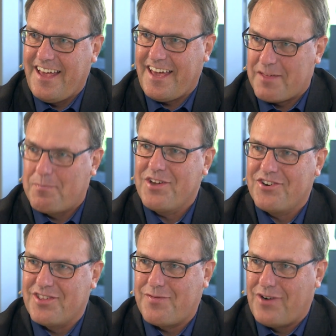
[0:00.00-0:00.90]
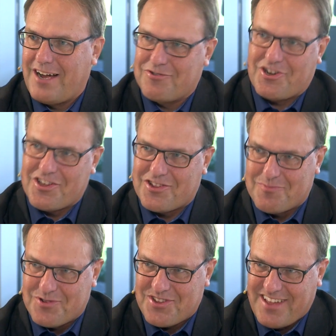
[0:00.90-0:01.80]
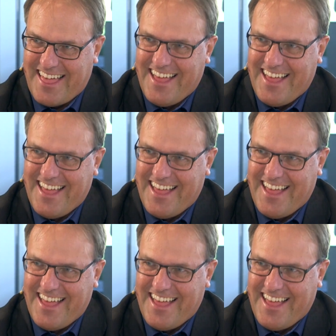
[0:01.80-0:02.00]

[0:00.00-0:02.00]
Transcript: experience for our customers.